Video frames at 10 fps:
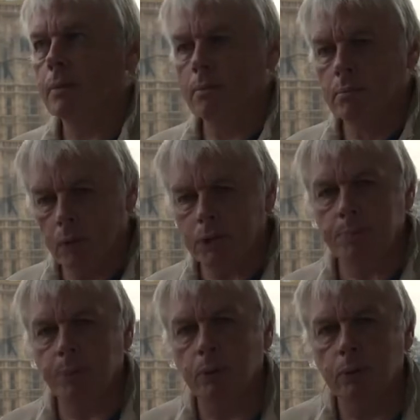
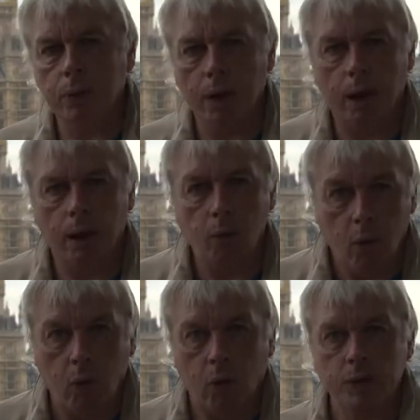multiple
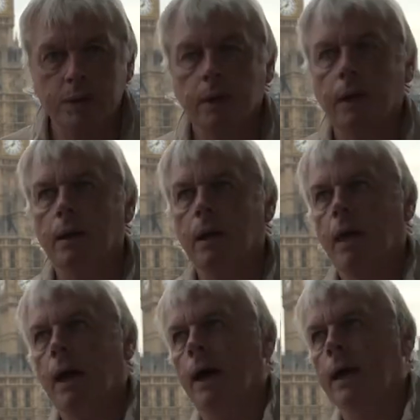wars
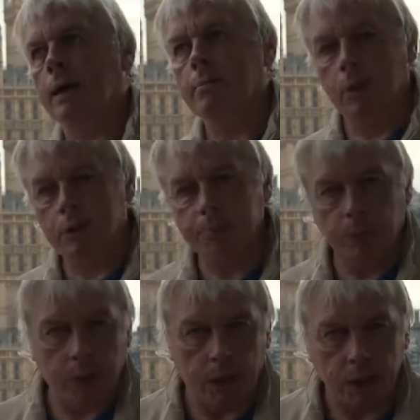in
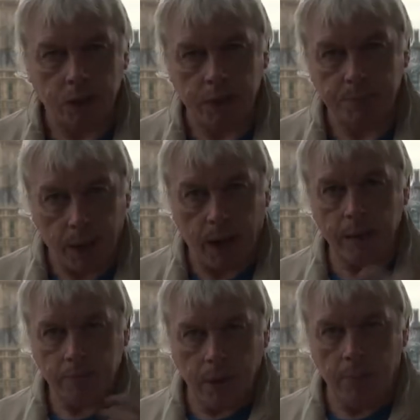multiple countries
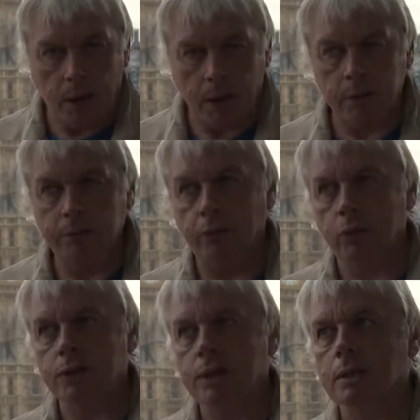by American
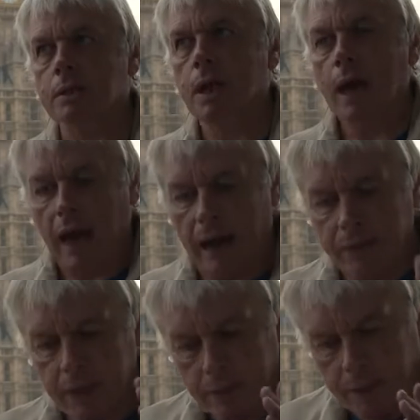forces,
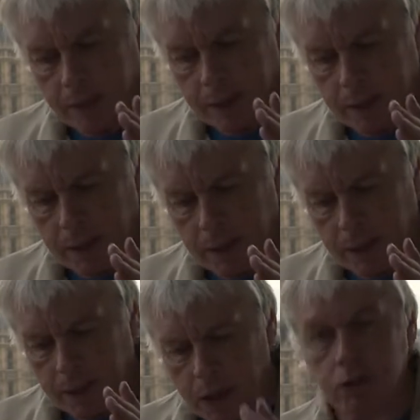and the
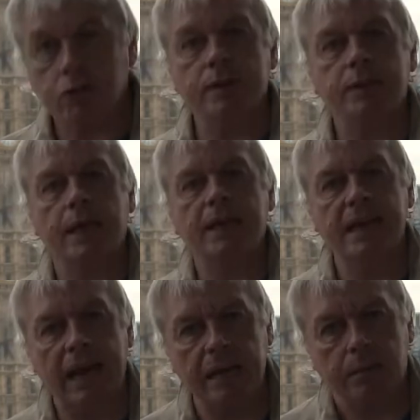countries they
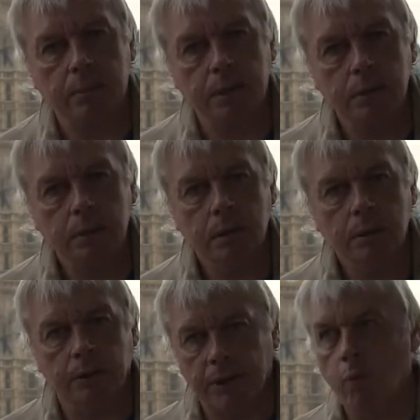named
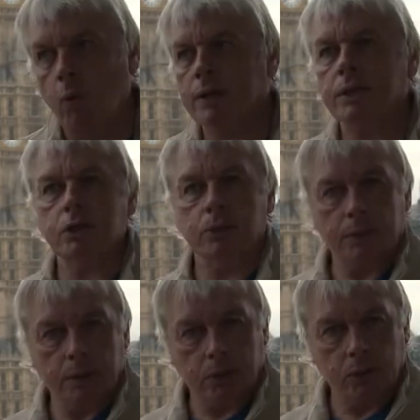that they wanted
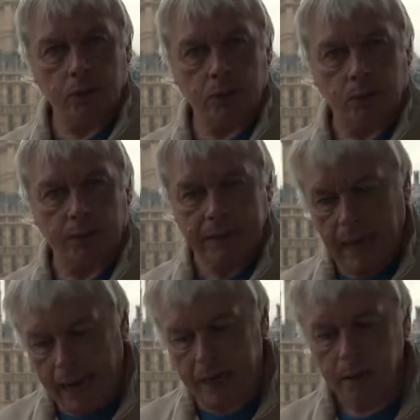to
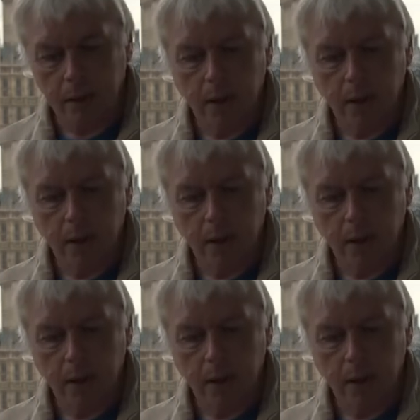attack